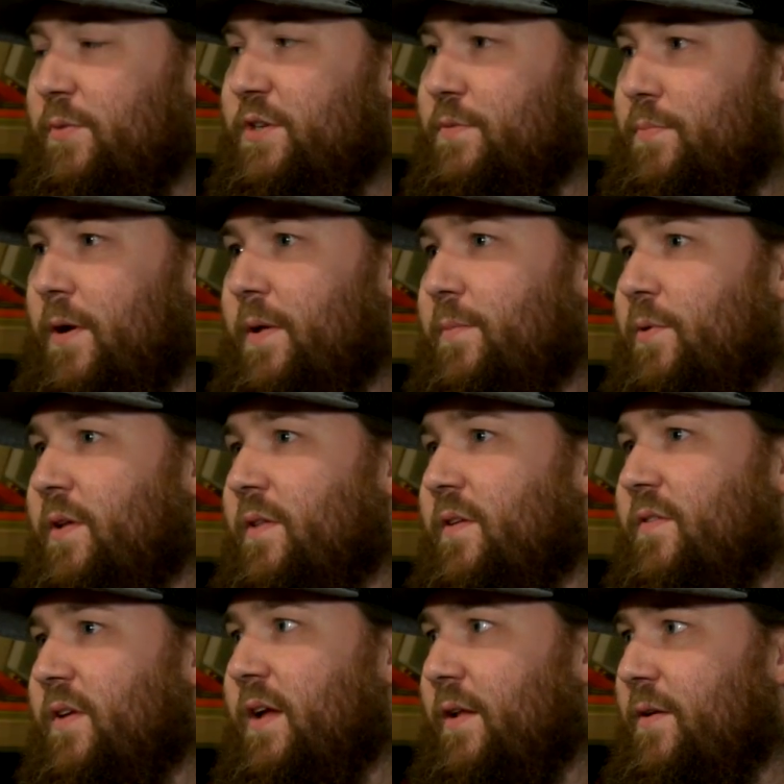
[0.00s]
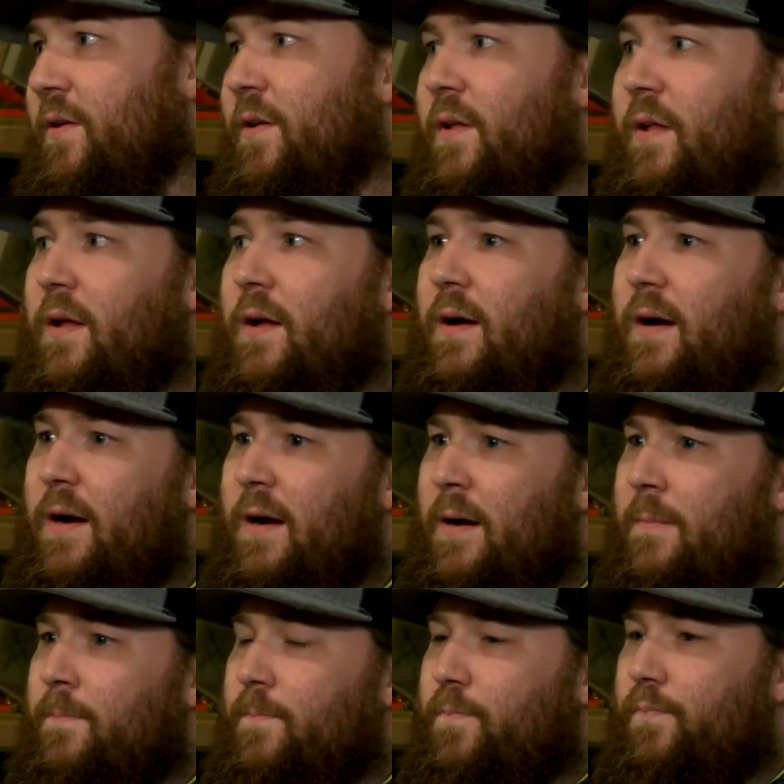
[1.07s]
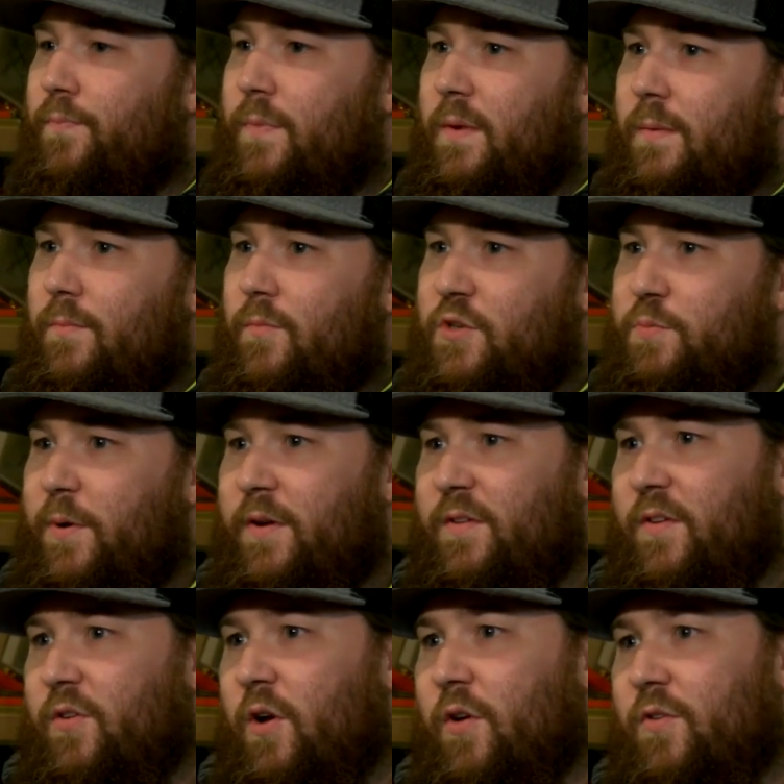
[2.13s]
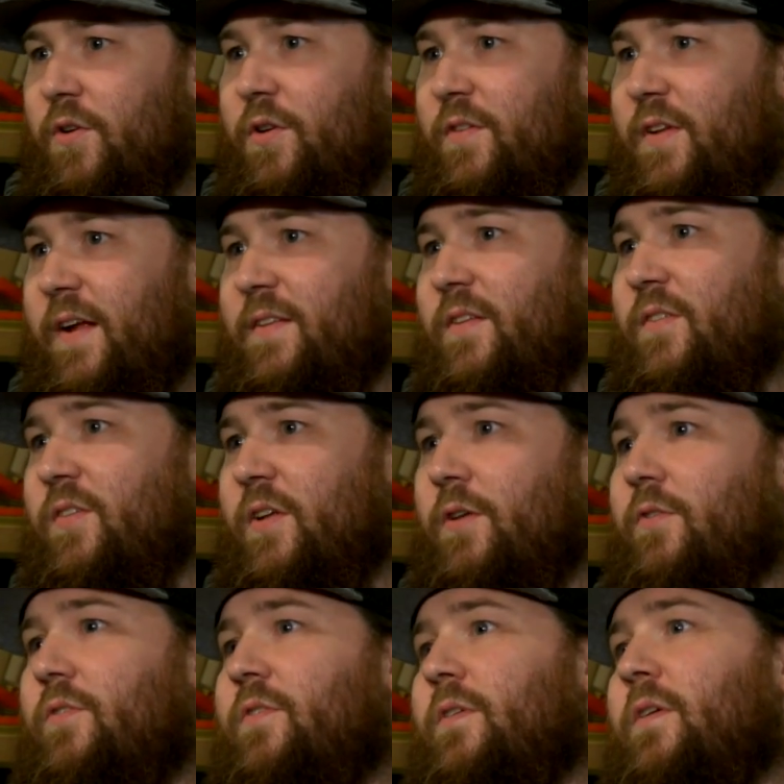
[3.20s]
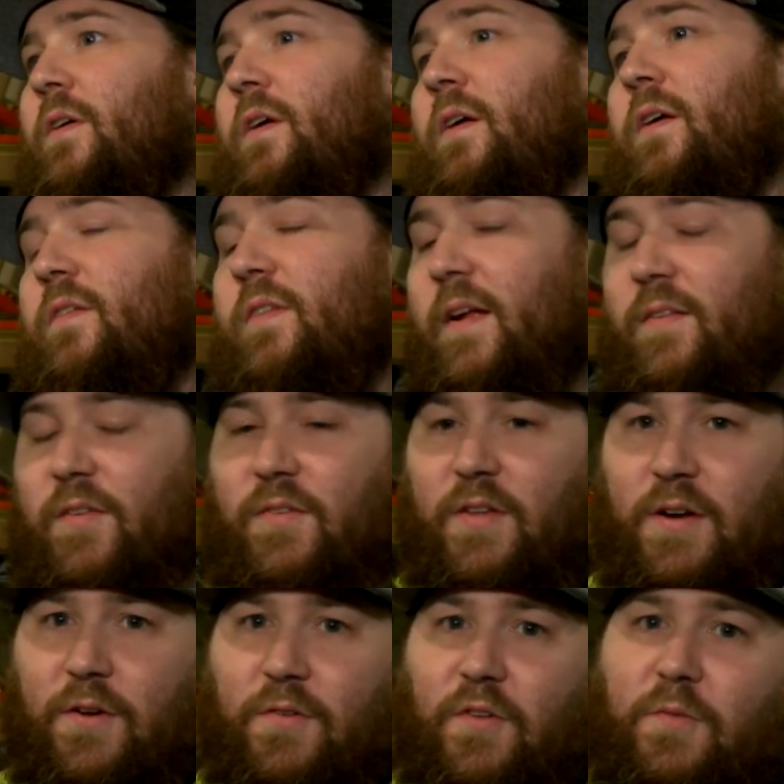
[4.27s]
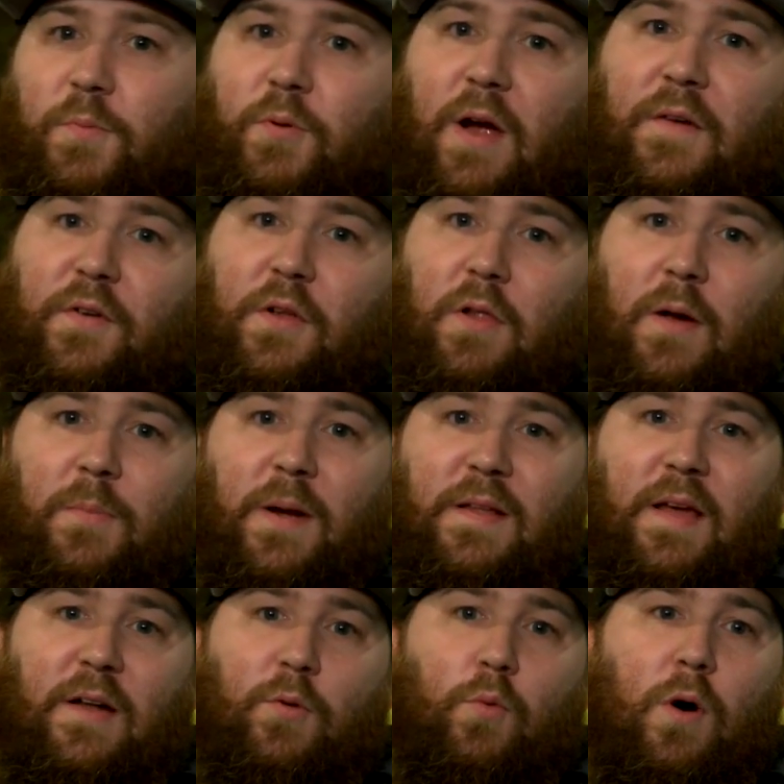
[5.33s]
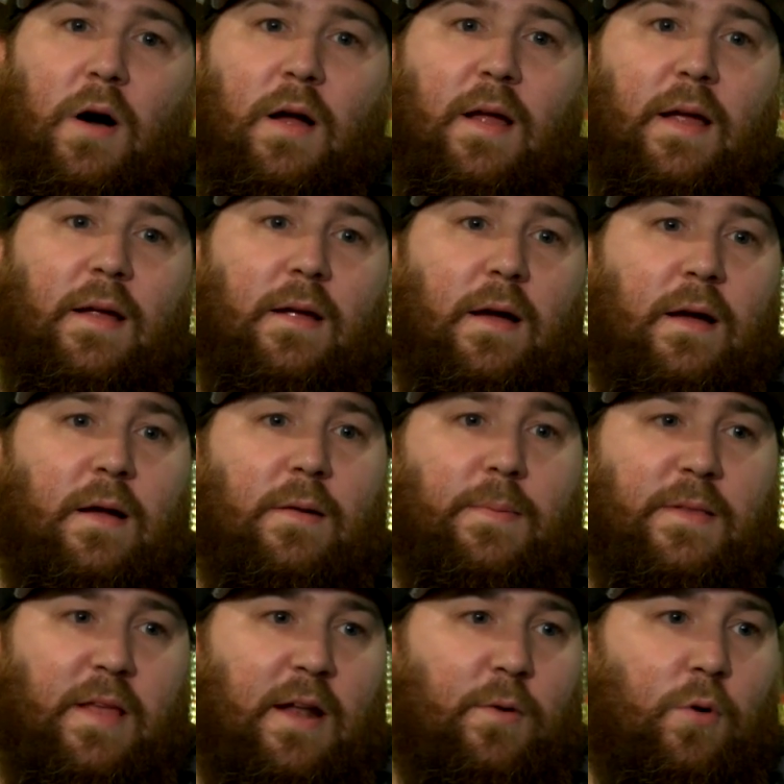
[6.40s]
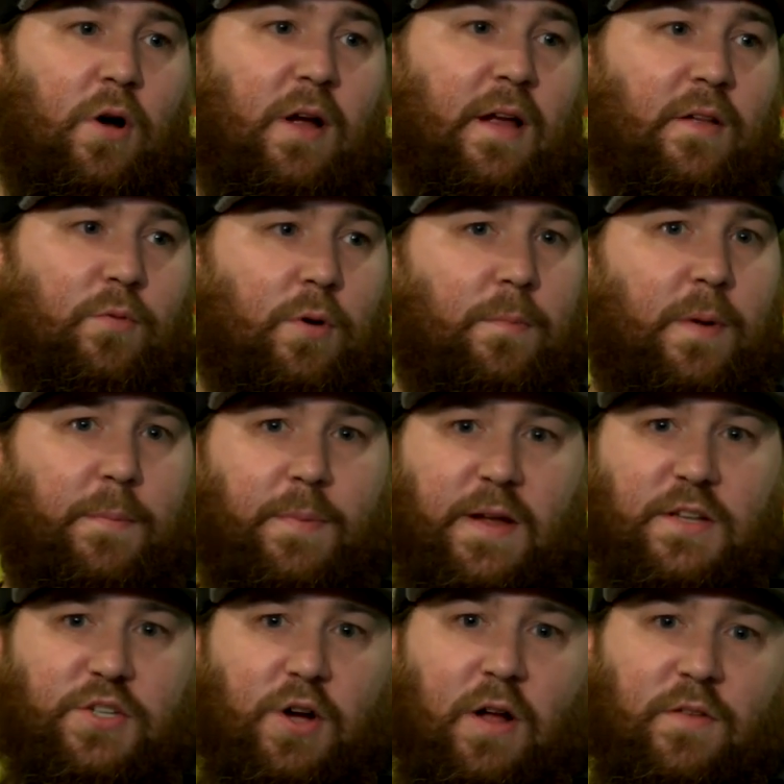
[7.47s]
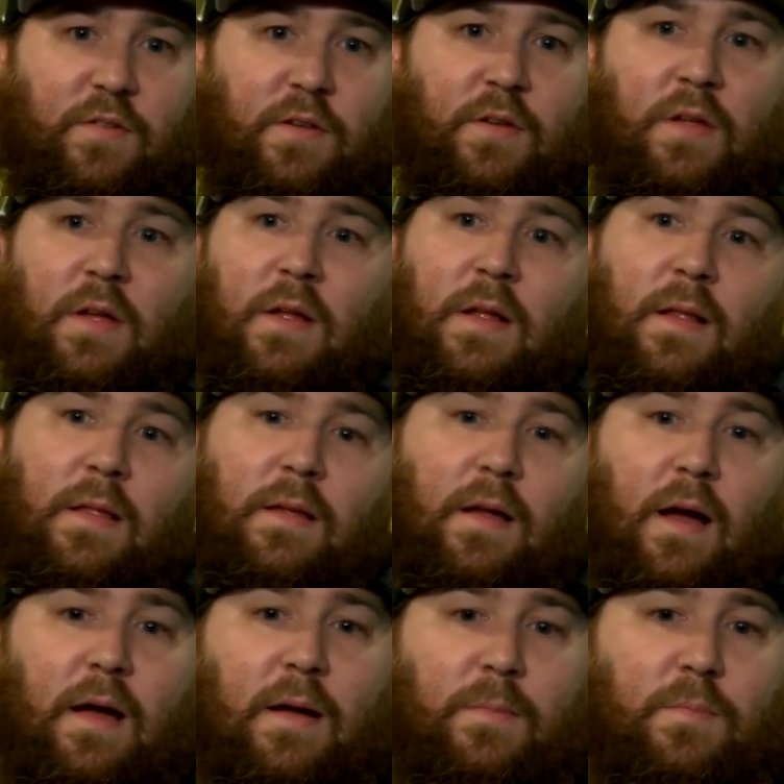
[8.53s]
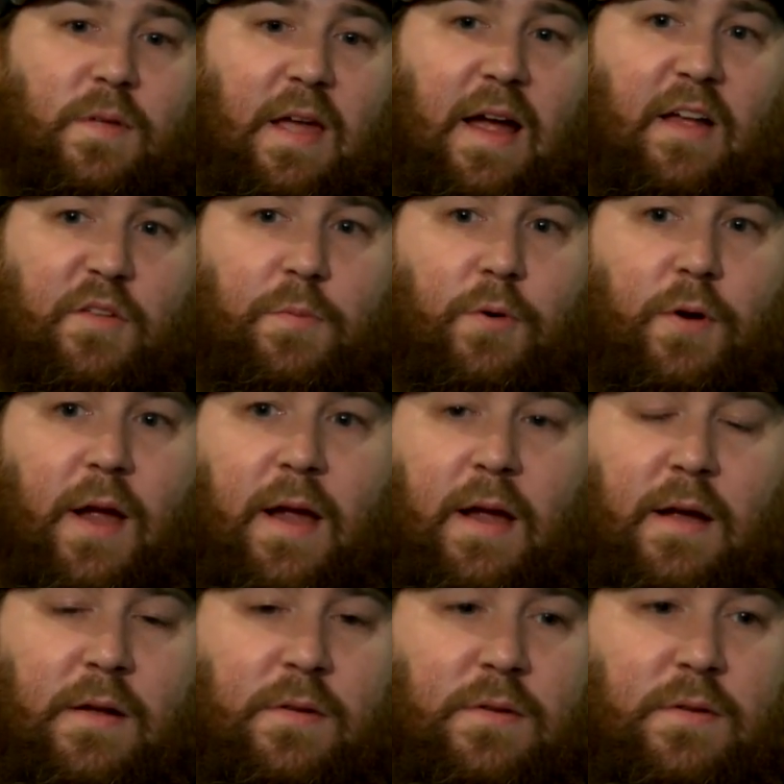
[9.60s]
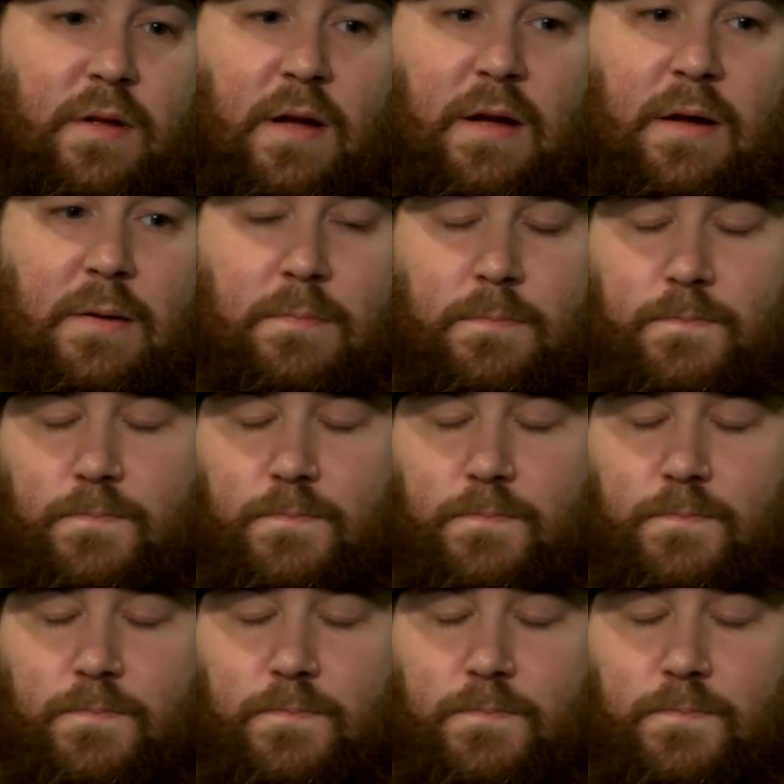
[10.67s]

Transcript: We should probably bring these in." Um, which brings us also to Saints and Sinners. Saints and Sinners is a private club by Tatuaje. Uh, Tatuaje is run by Pete Johnson, uh, Casper, and um,